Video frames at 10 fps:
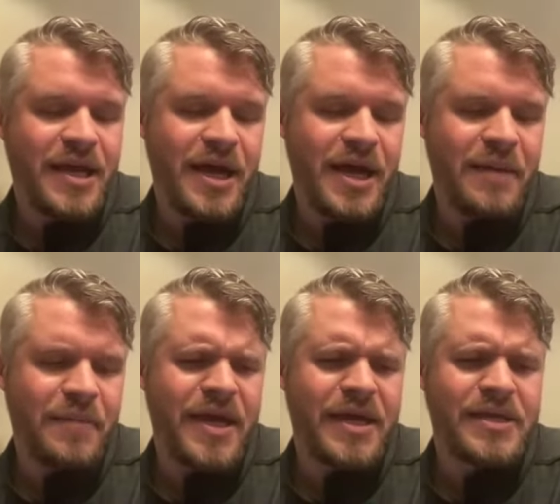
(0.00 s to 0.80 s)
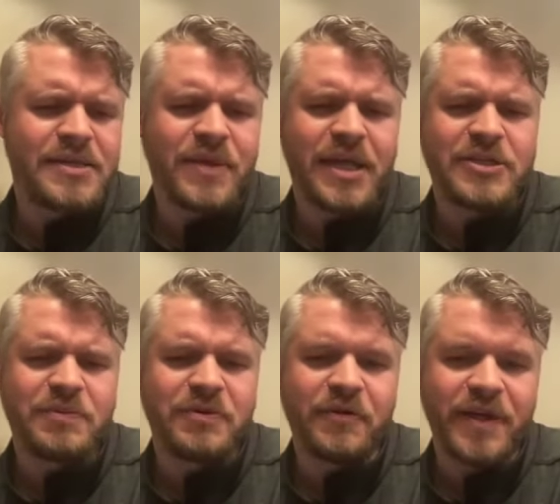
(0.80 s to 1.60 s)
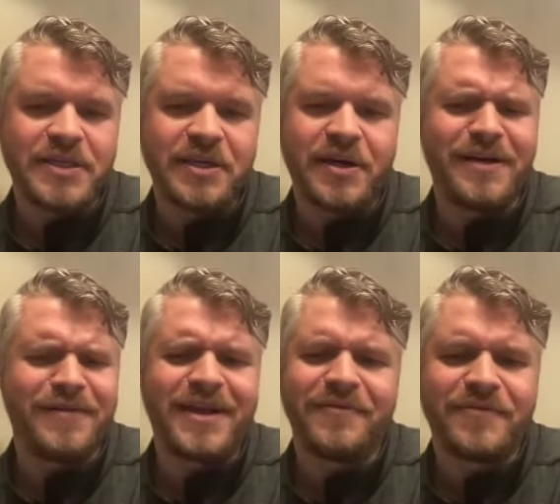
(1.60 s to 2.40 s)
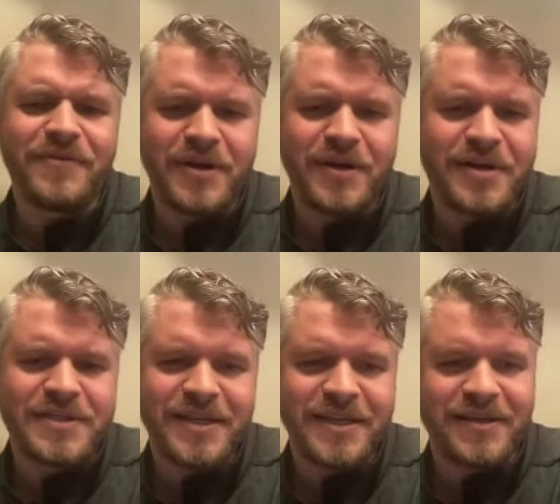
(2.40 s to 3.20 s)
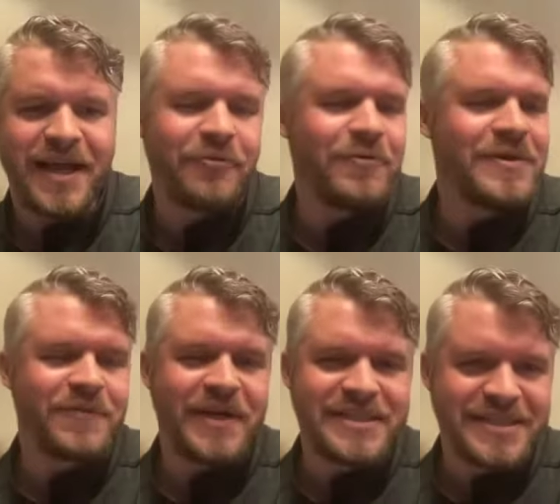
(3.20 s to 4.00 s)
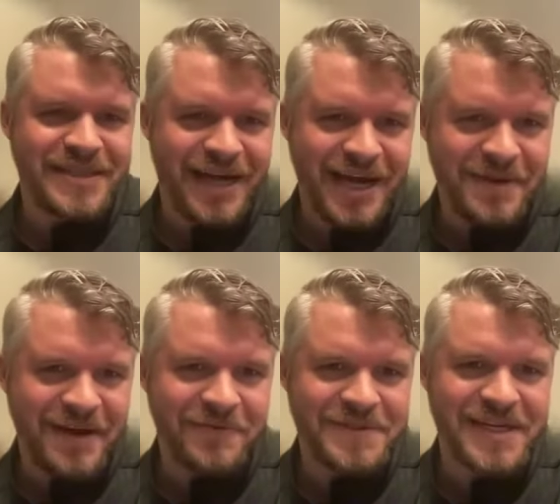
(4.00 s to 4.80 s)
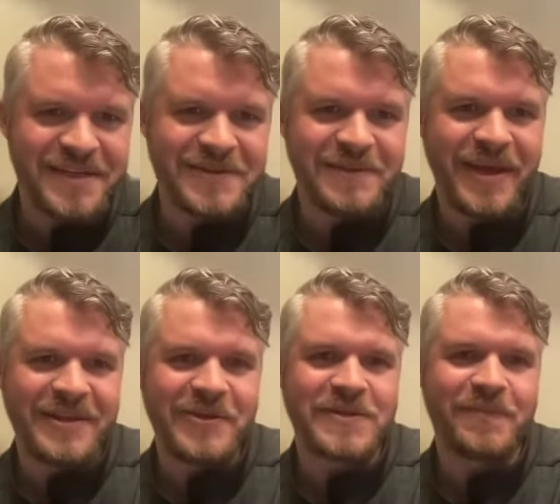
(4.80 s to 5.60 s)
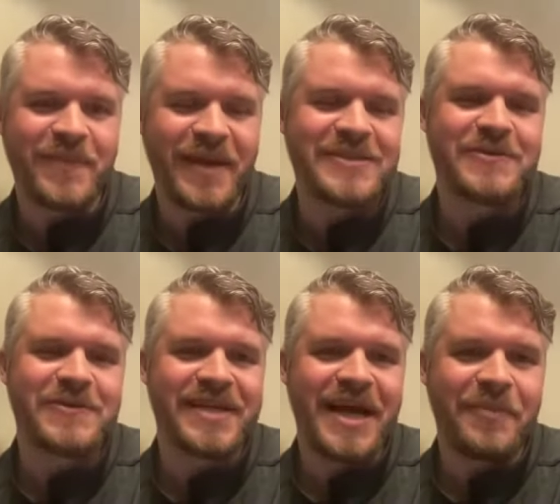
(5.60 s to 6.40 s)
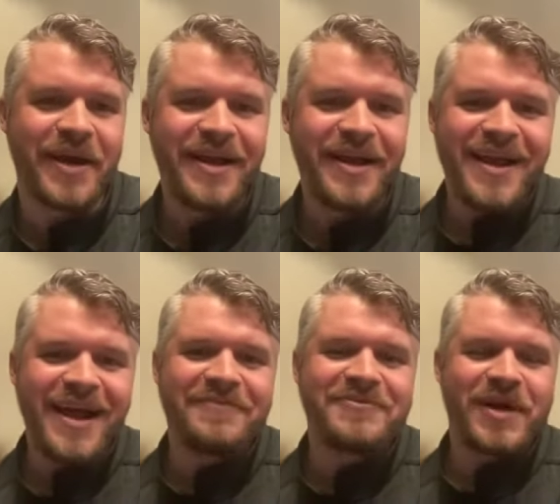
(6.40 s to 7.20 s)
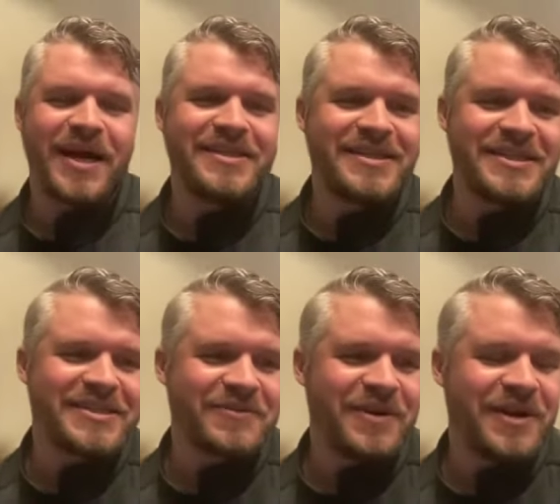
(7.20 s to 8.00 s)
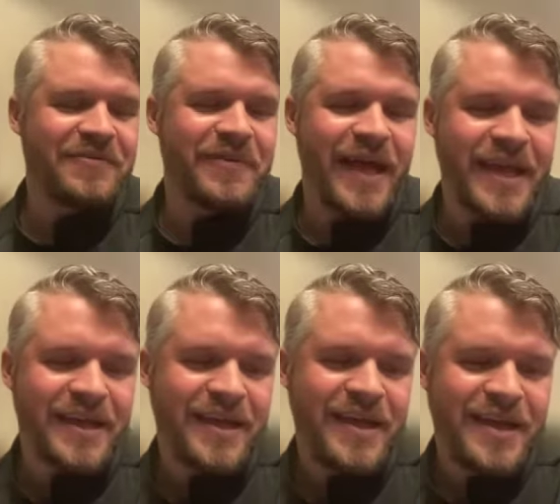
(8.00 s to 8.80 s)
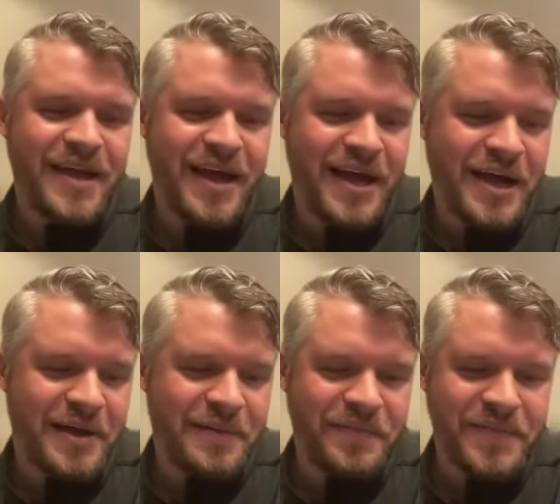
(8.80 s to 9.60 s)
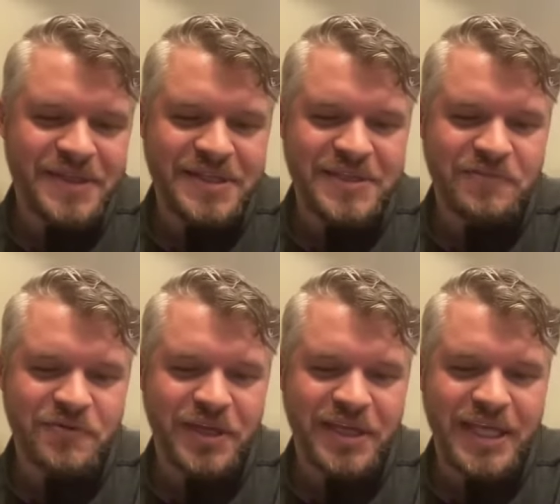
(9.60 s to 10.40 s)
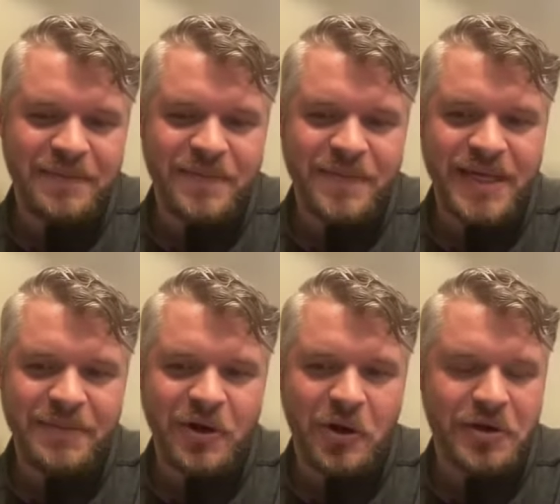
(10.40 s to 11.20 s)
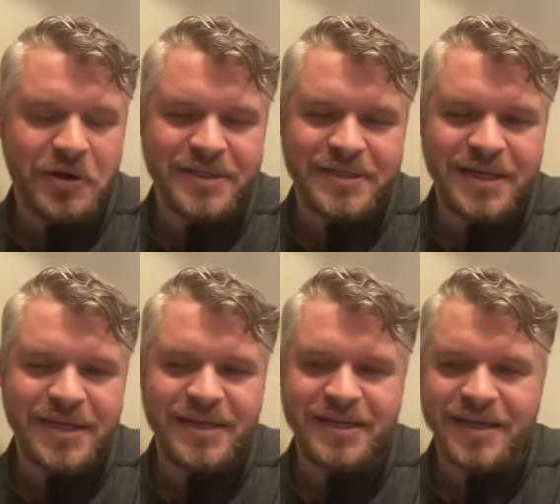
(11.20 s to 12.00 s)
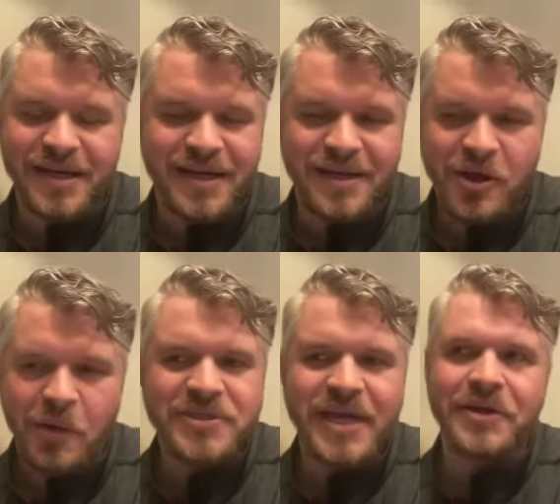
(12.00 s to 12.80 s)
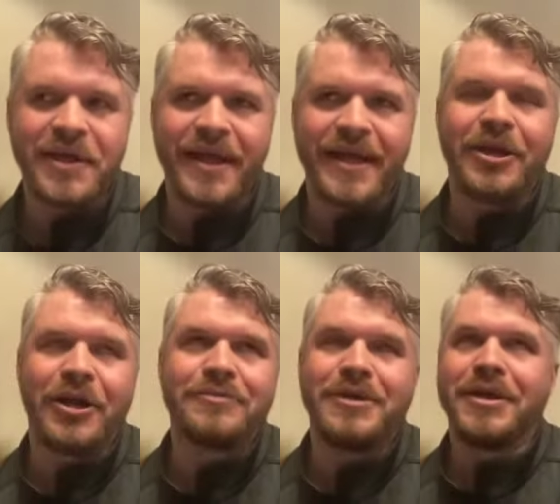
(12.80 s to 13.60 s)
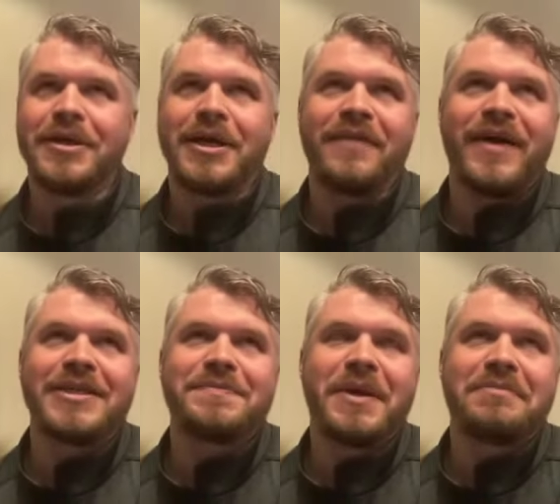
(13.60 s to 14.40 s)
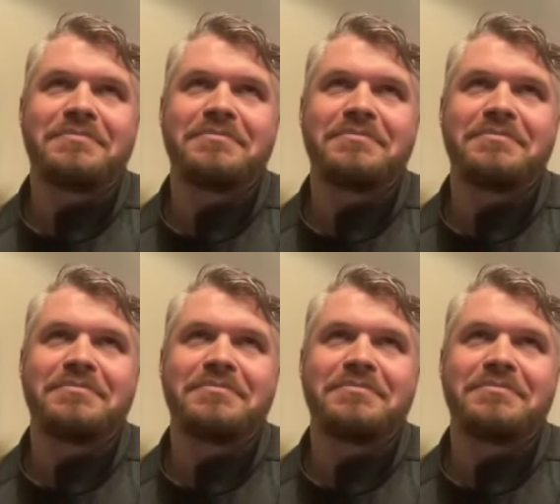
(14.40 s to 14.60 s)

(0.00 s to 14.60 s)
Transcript: Um, is something that I've just been reflecting on. I think I've honestly, I think everyone's wasted time and everyone's not made the use, best use of their time. But I've tried to just of late, um, just really keep keep it hard and and uh, almost calculate like you know if I spent